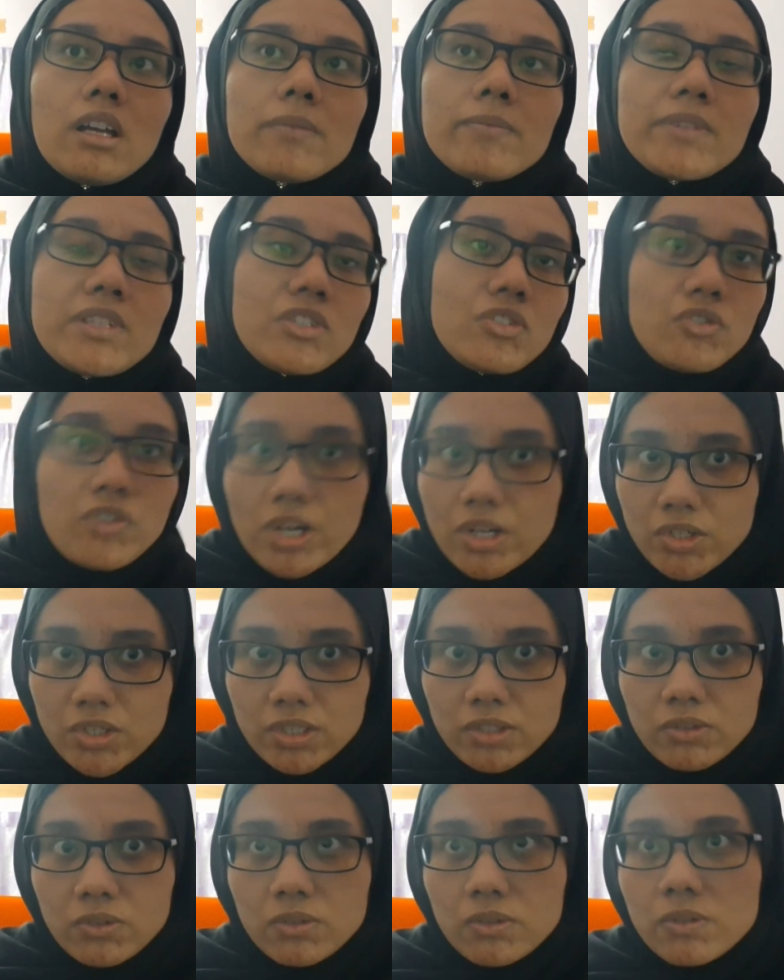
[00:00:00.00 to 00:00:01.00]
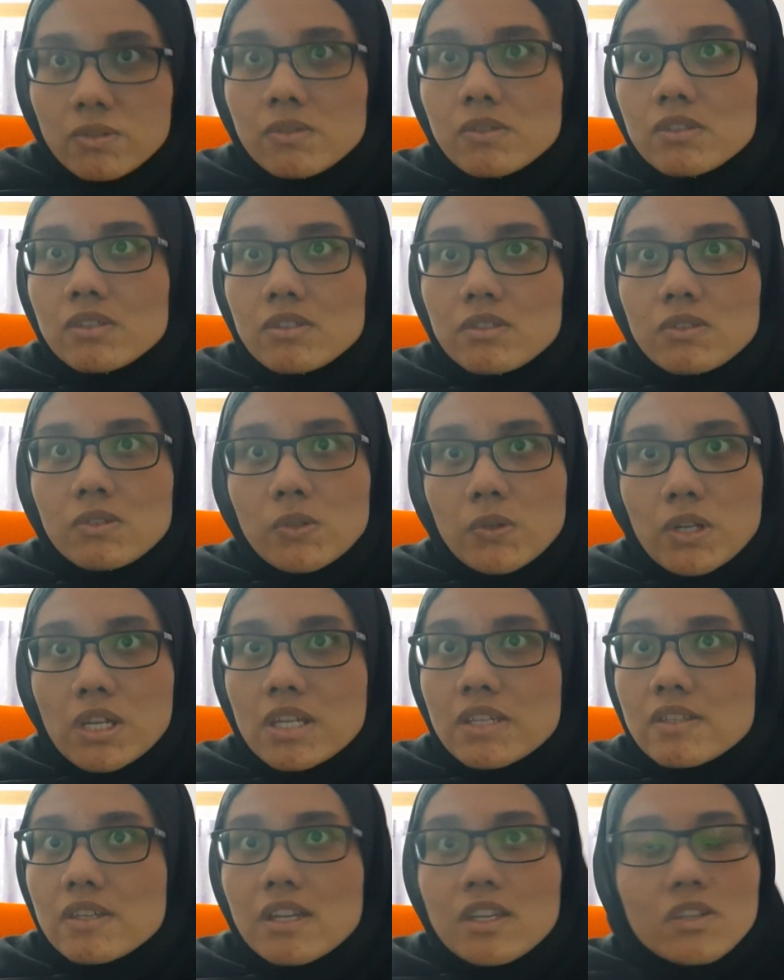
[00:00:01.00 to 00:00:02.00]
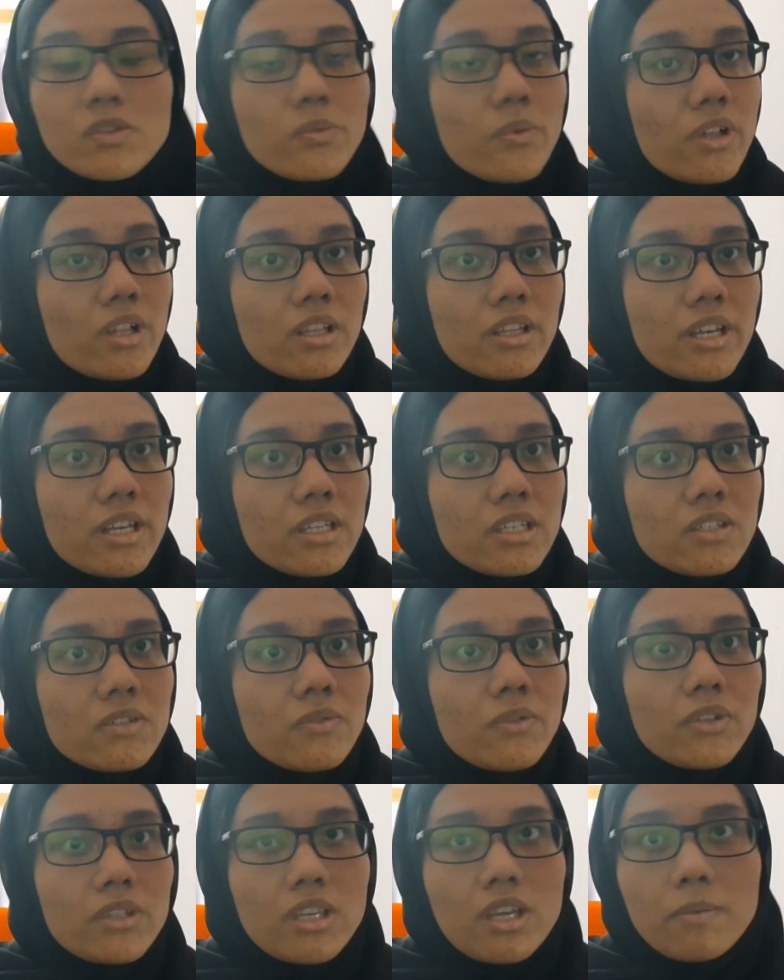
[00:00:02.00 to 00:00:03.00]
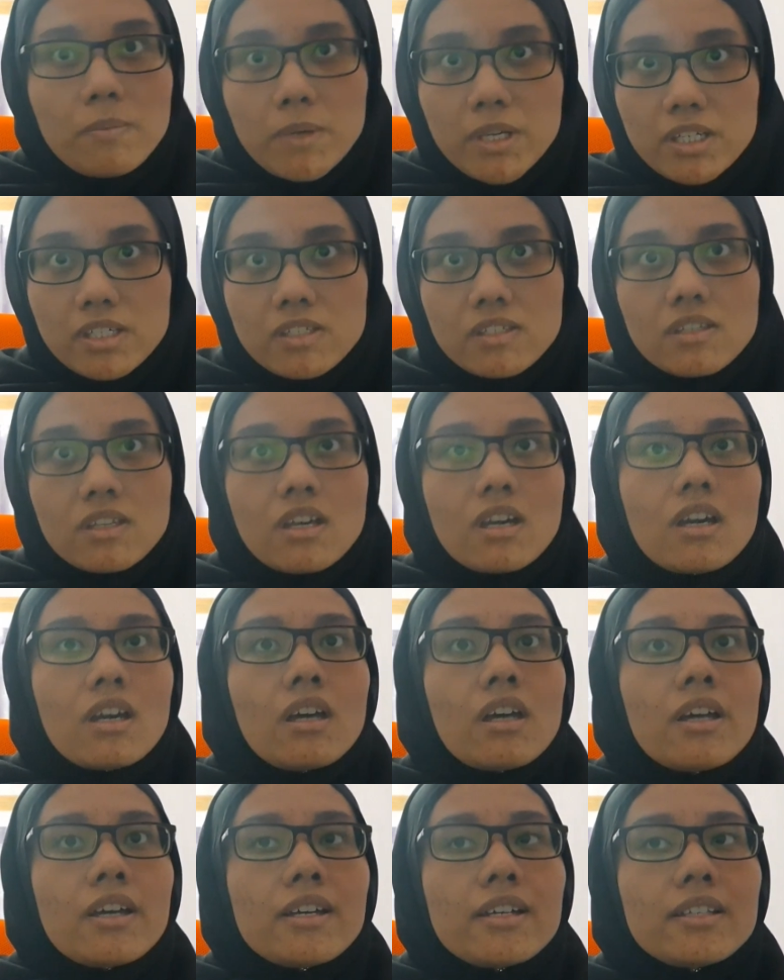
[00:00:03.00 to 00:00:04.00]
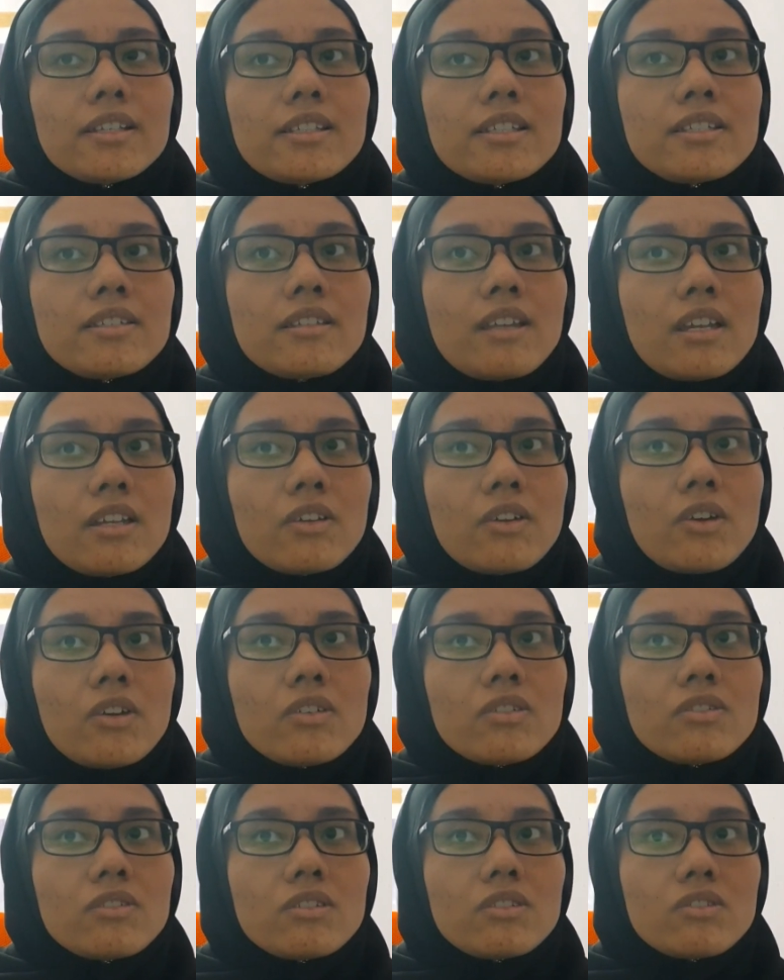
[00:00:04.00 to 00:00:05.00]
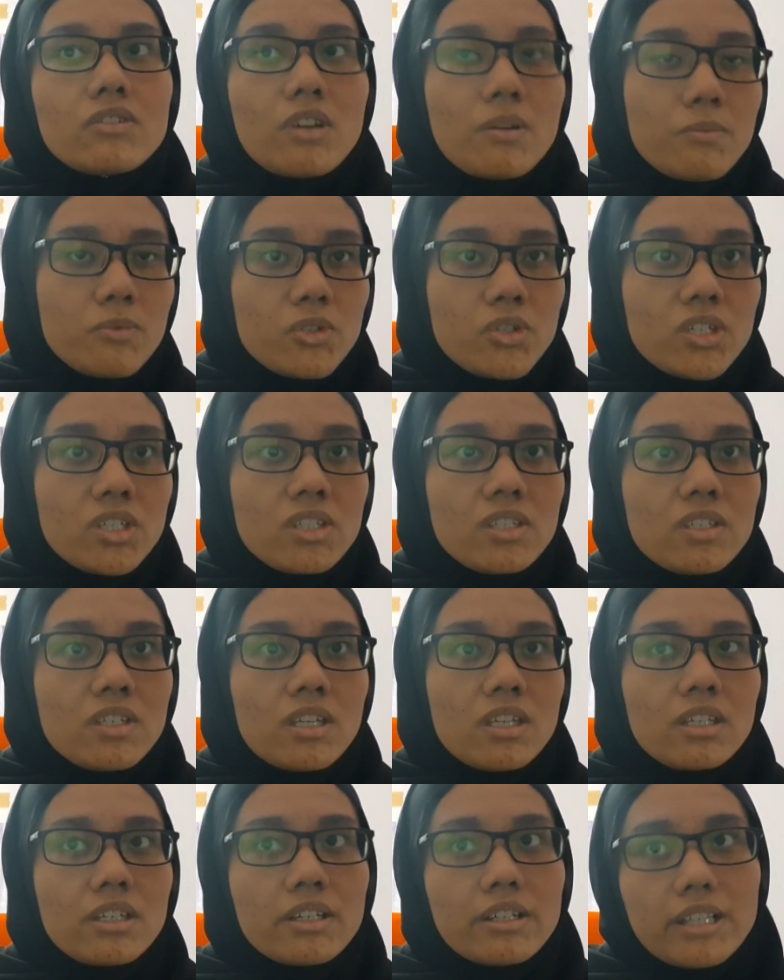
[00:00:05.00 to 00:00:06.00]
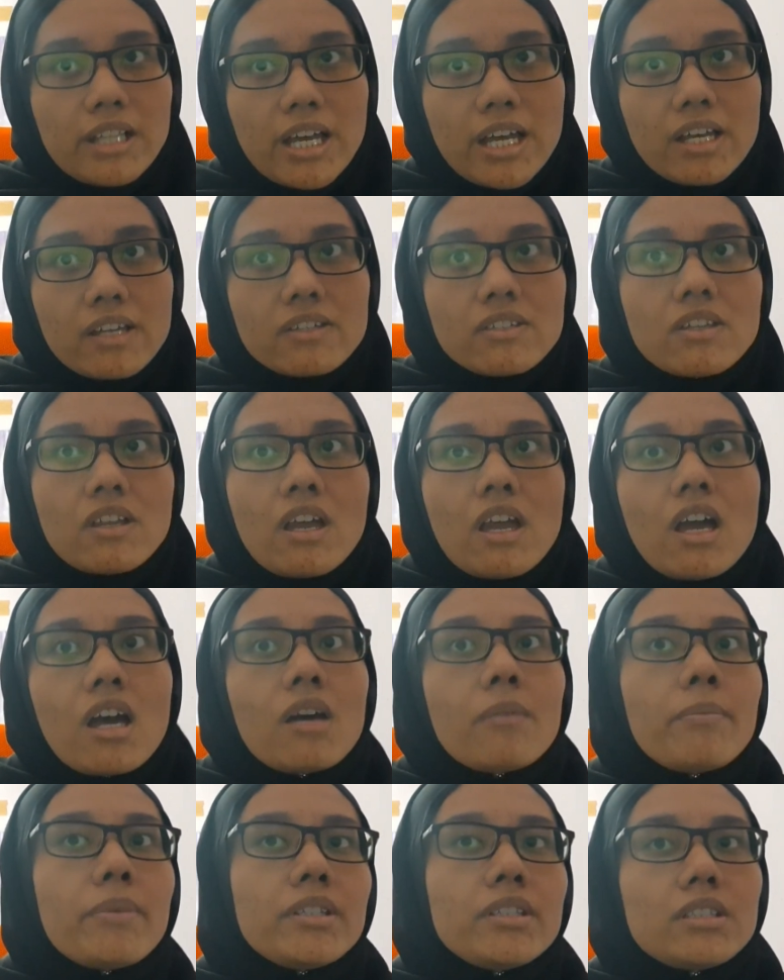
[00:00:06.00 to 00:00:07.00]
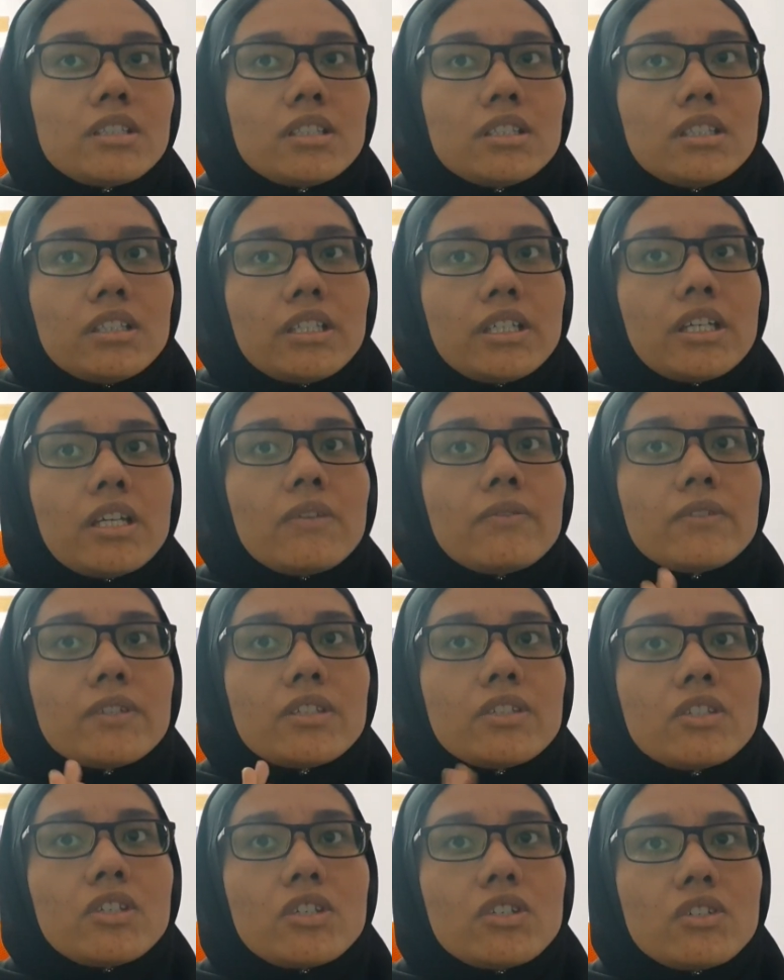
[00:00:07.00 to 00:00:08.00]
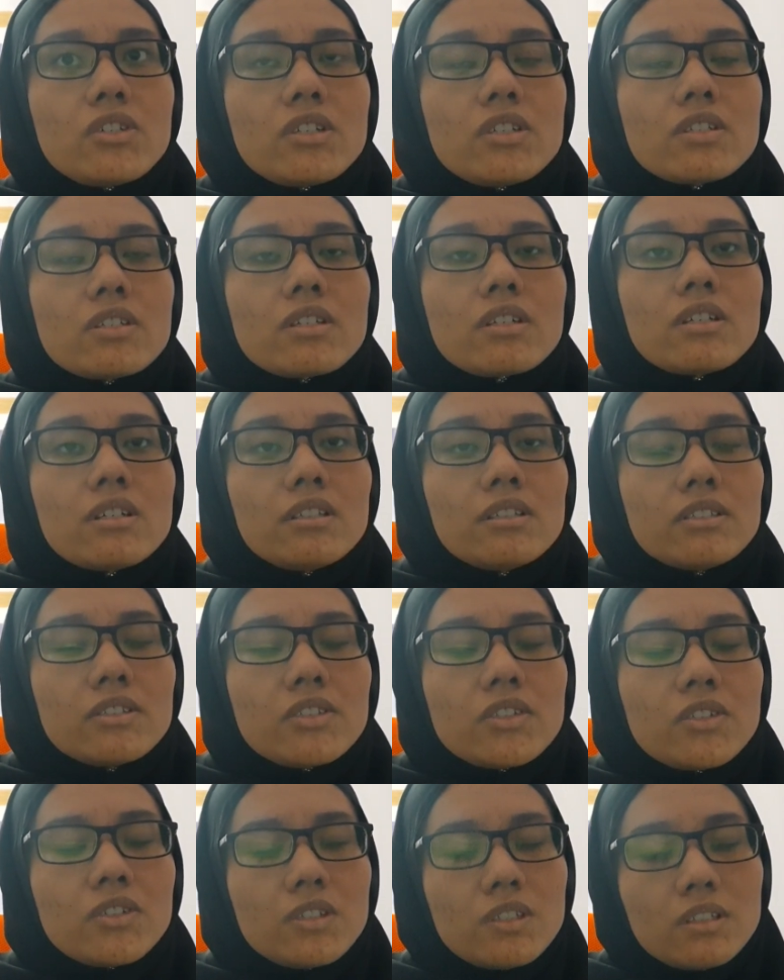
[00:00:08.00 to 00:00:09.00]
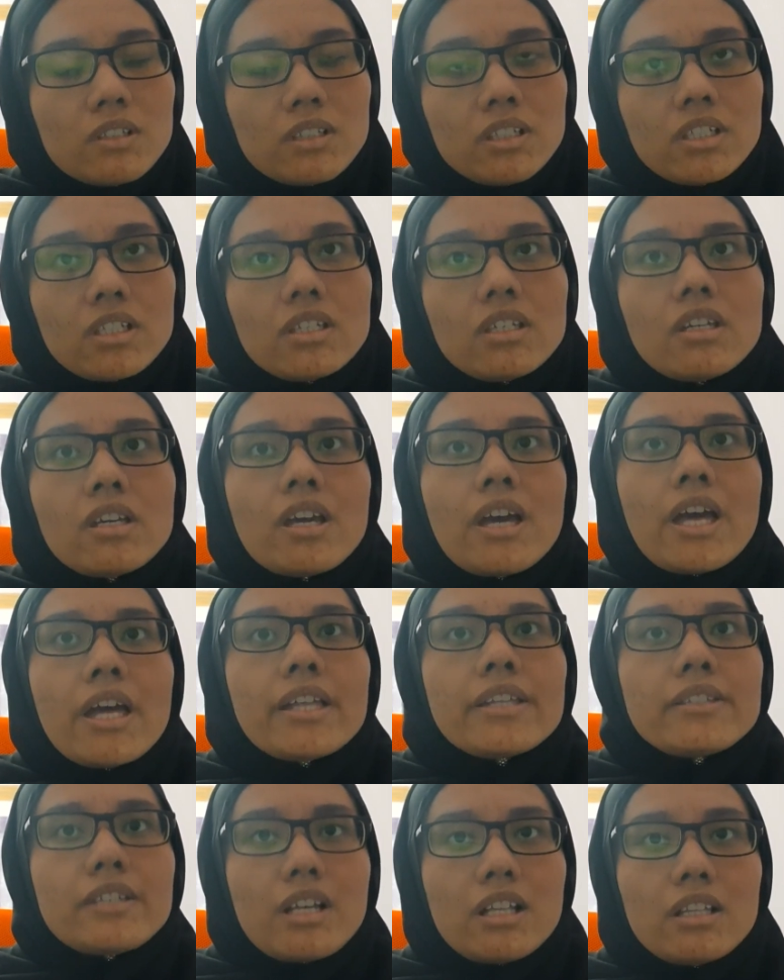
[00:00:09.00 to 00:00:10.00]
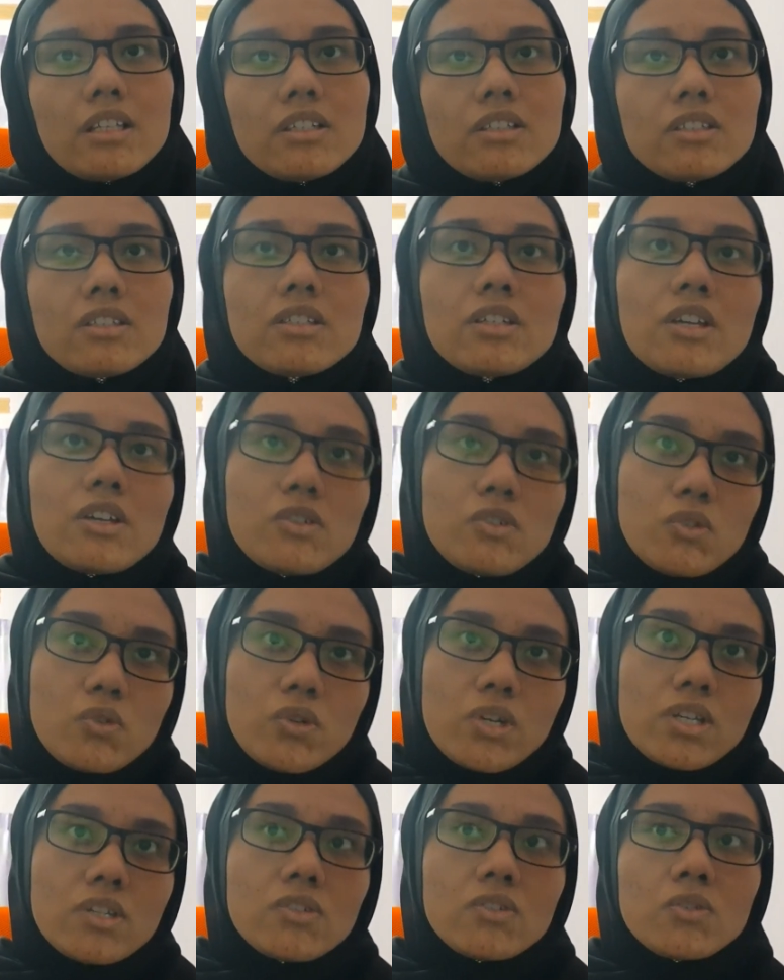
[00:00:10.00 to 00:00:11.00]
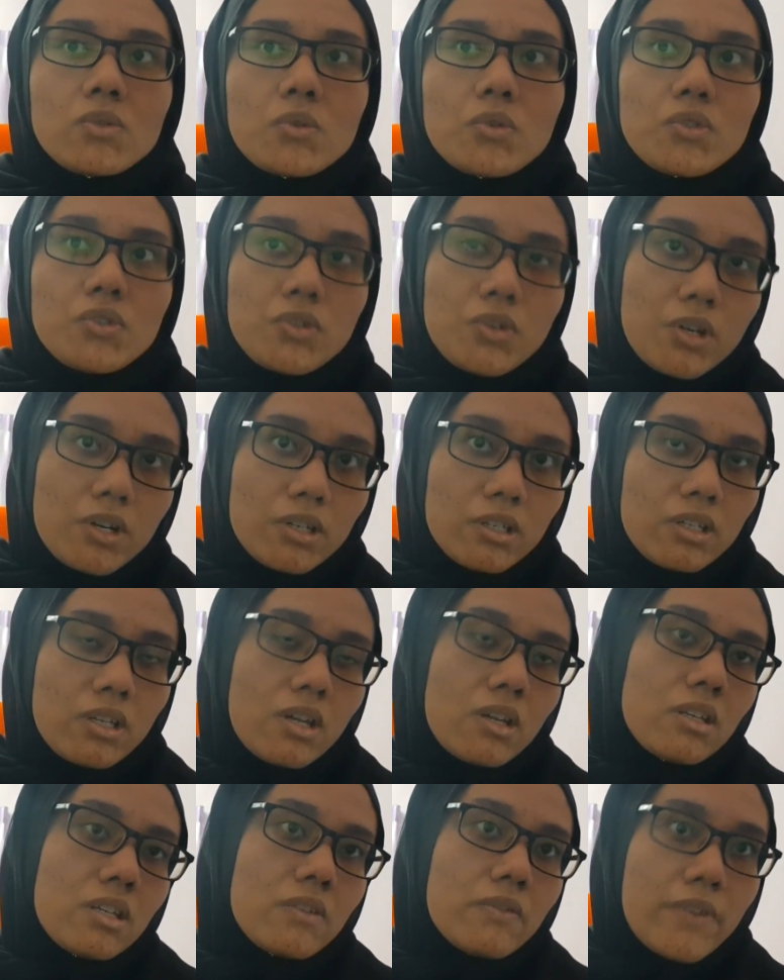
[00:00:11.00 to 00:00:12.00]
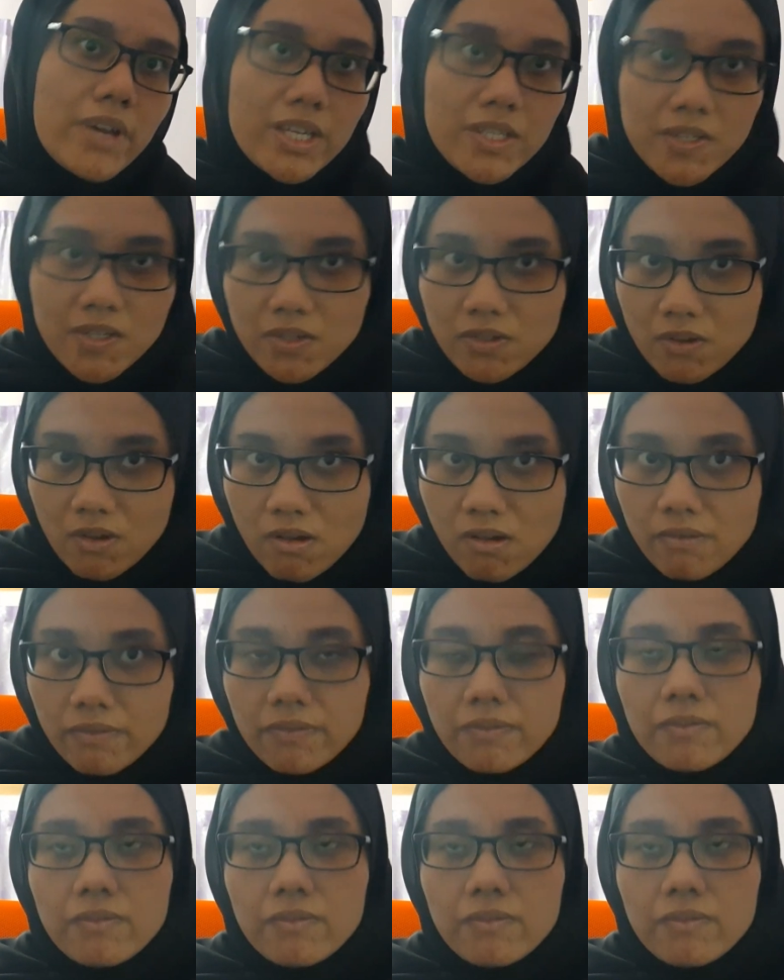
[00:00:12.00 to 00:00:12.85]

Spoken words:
distraction to those students as well as for their peers. This can cause disruptions in class, particularly if the teacher is constantly telling their students to turn their devices off.